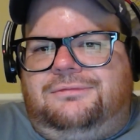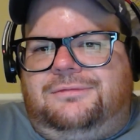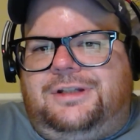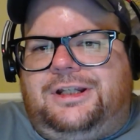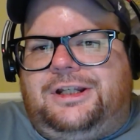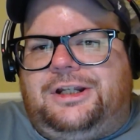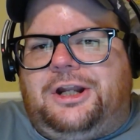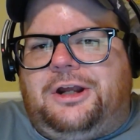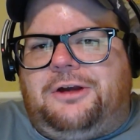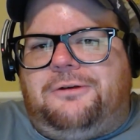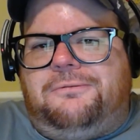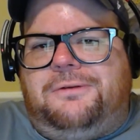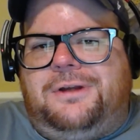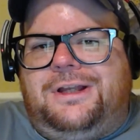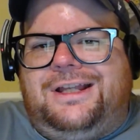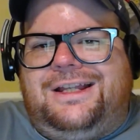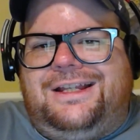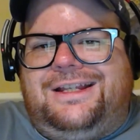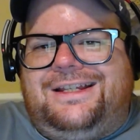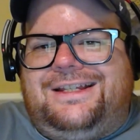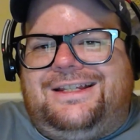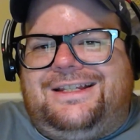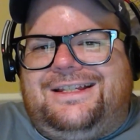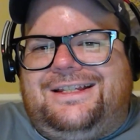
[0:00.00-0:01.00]
You know,
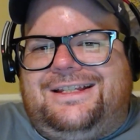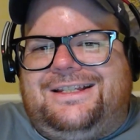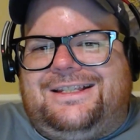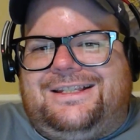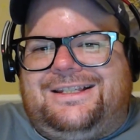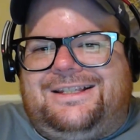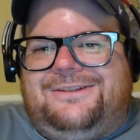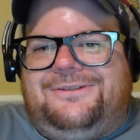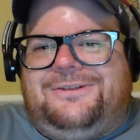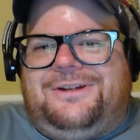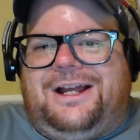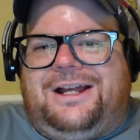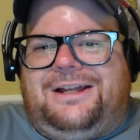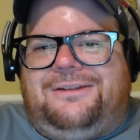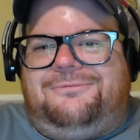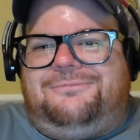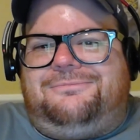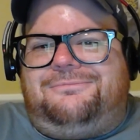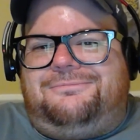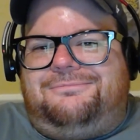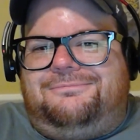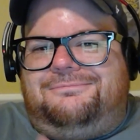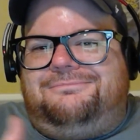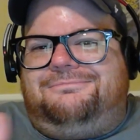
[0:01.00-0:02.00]
still not
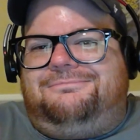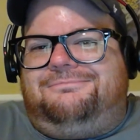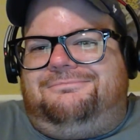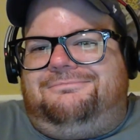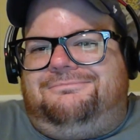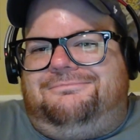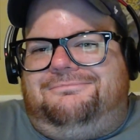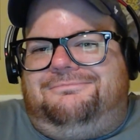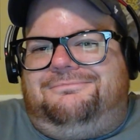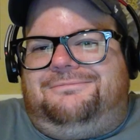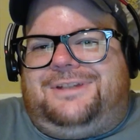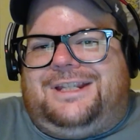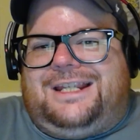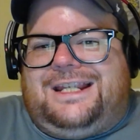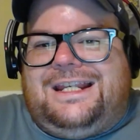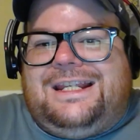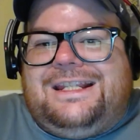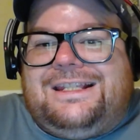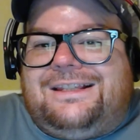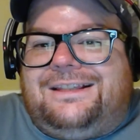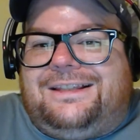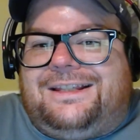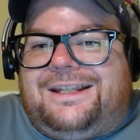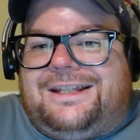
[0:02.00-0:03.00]

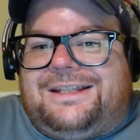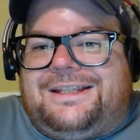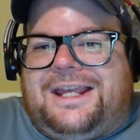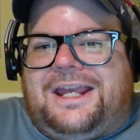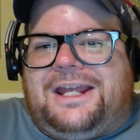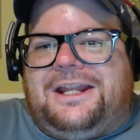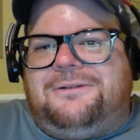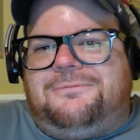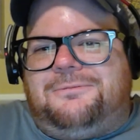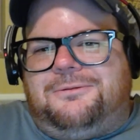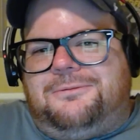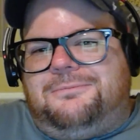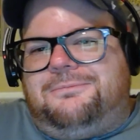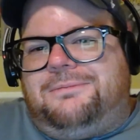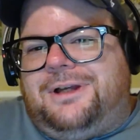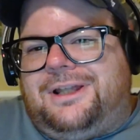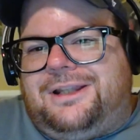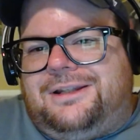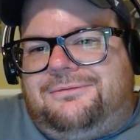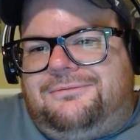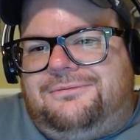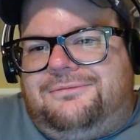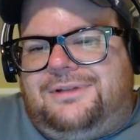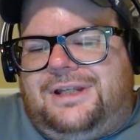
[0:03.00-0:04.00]
easily attainable,
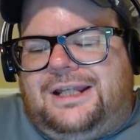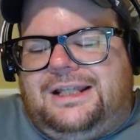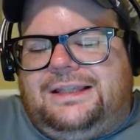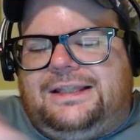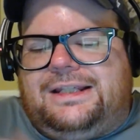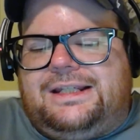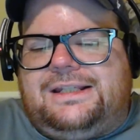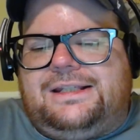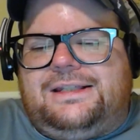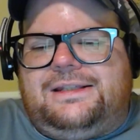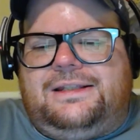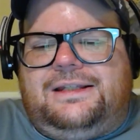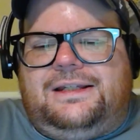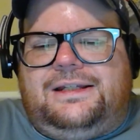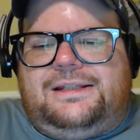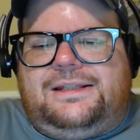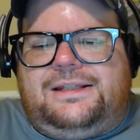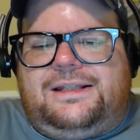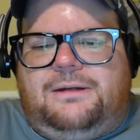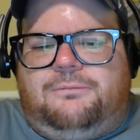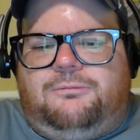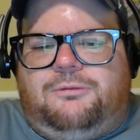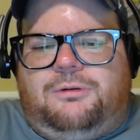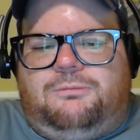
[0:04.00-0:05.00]
but at least
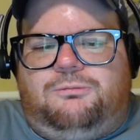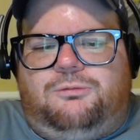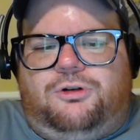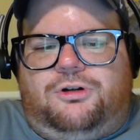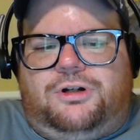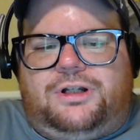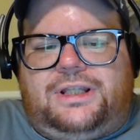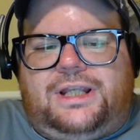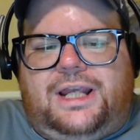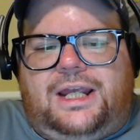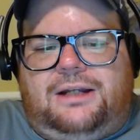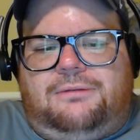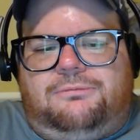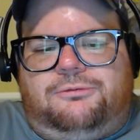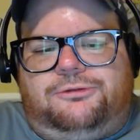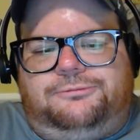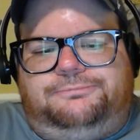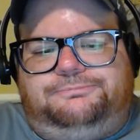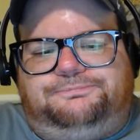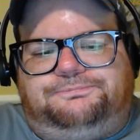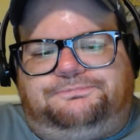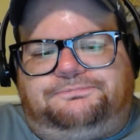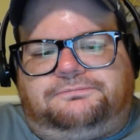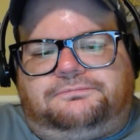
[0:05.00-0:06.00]
somewhat more attainable.
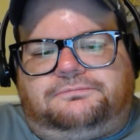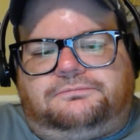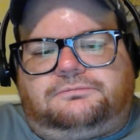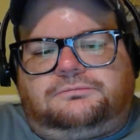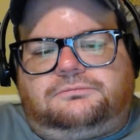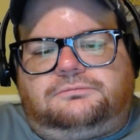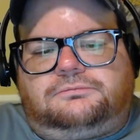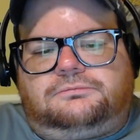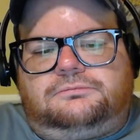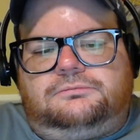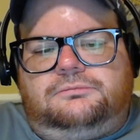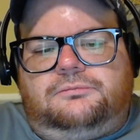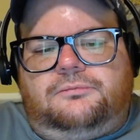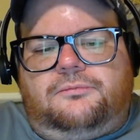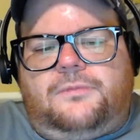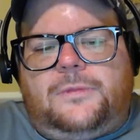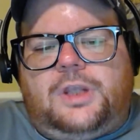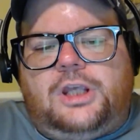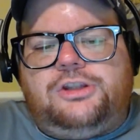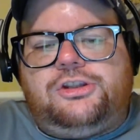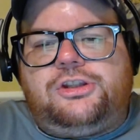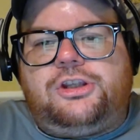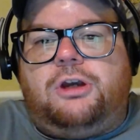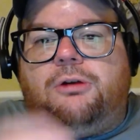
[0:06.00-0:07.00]

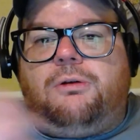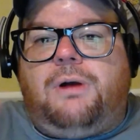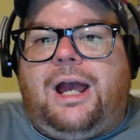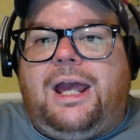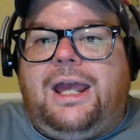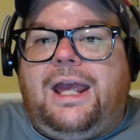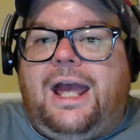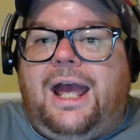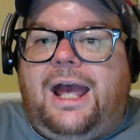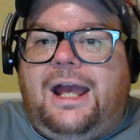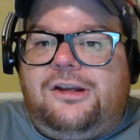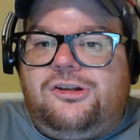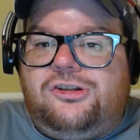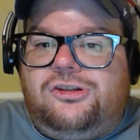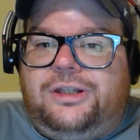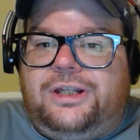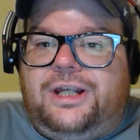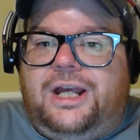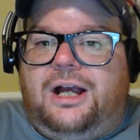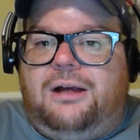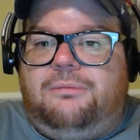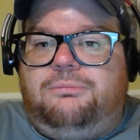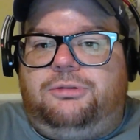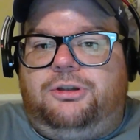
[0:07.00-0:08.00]
So I
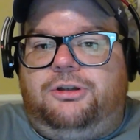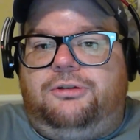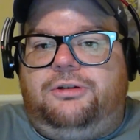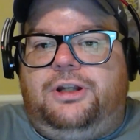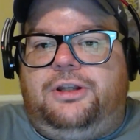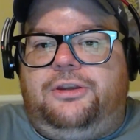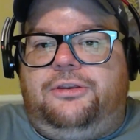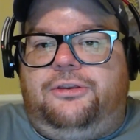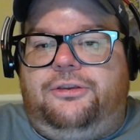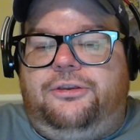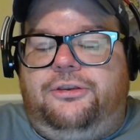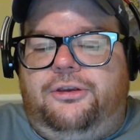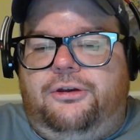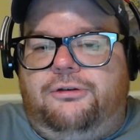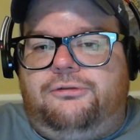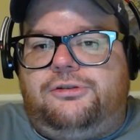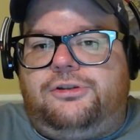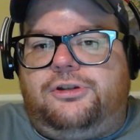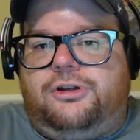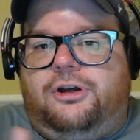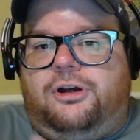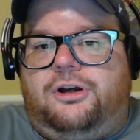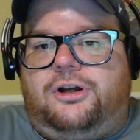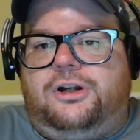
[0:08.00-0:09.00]
actually uploaded those
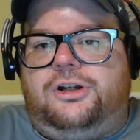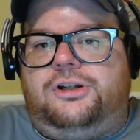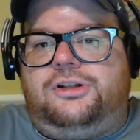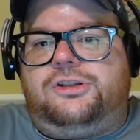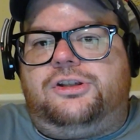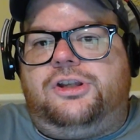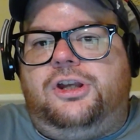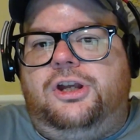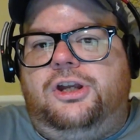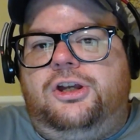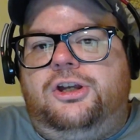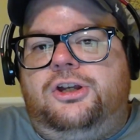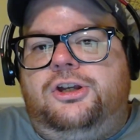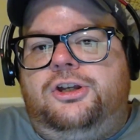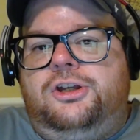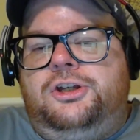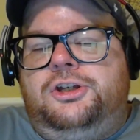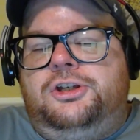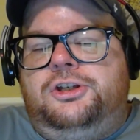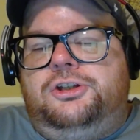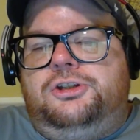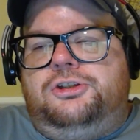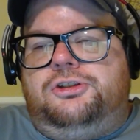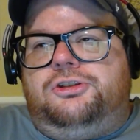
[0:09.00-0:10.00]
cards
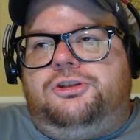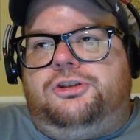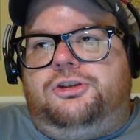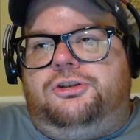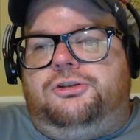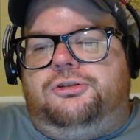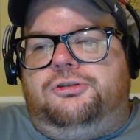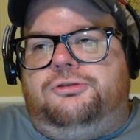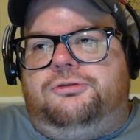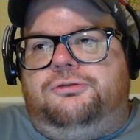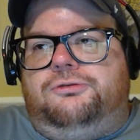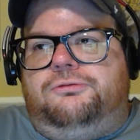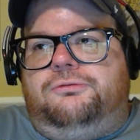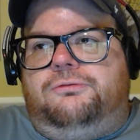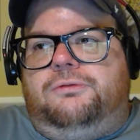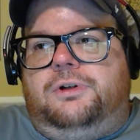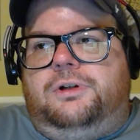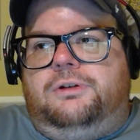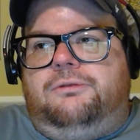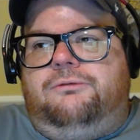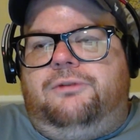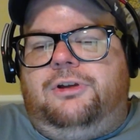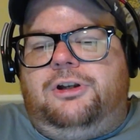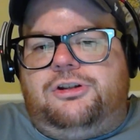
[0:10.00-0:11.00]
to
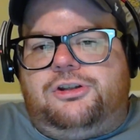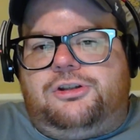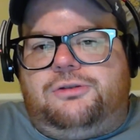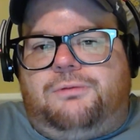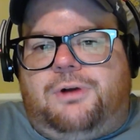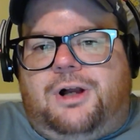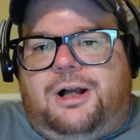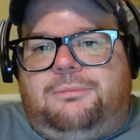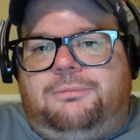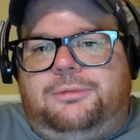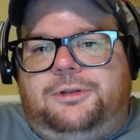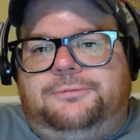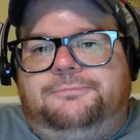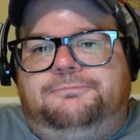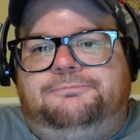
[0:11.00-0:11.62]
Veriswap.